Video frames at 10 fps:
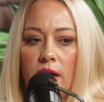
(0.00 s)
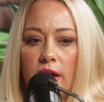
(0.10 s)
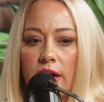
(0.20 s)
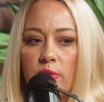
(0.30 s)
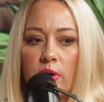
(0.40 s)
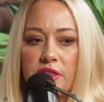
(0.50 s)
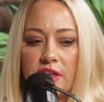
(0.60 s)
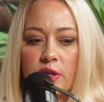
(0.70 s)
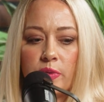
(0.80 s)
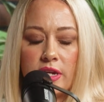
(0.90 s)
All right. Well, I
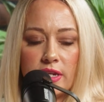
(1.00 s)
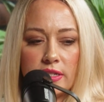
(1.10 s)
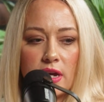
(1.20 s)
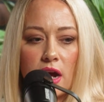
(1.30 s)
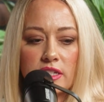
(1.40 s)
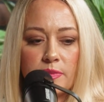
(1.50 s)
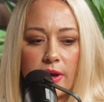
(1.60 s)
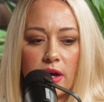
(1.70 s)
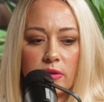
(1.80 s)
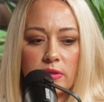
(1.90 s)
think we talked
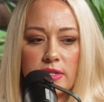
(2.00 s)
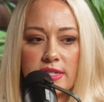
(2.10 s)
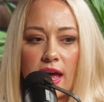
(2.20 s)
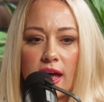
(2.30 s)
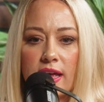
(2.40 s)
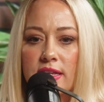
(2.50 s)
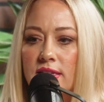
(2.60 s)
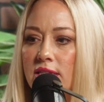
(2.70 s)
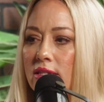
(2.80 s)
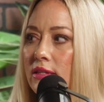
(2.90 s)
about
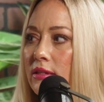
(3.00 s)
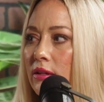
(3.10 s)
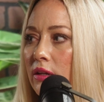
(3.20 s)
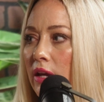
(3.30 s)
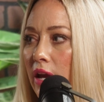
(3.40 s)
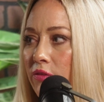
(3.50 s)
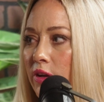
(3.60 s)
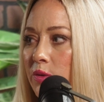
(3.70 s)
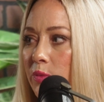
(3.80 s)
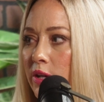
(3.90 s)
size
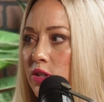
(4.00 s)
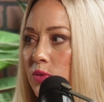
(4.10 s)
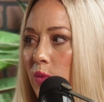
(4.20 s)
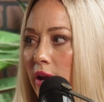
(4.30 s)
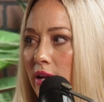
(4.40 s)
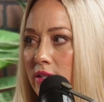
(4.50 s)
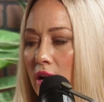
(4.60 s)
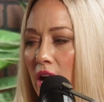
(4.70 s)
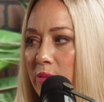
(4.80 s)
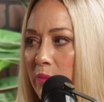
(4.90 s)
every which way,
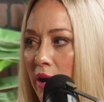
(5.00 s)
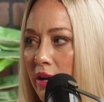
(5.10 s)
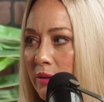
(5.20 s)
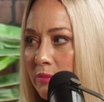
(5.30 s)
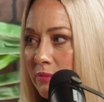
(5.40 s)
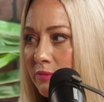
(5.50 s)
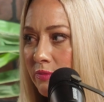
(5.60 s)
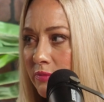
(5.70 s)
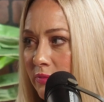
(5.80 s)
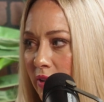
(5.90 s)
top, bottom,
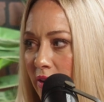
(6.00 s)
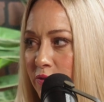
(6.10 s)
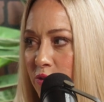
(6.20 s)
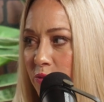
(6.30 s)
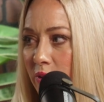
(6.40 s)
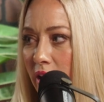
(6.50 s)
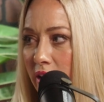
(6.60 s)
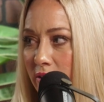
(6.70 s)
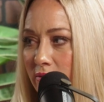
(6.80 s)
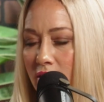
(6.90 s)
left,
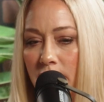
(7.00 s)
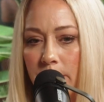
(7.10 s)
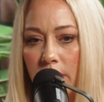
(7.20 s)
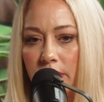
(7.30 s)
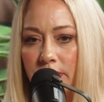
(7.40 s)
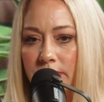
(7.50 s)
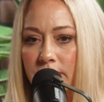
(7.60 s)
right, in the middle.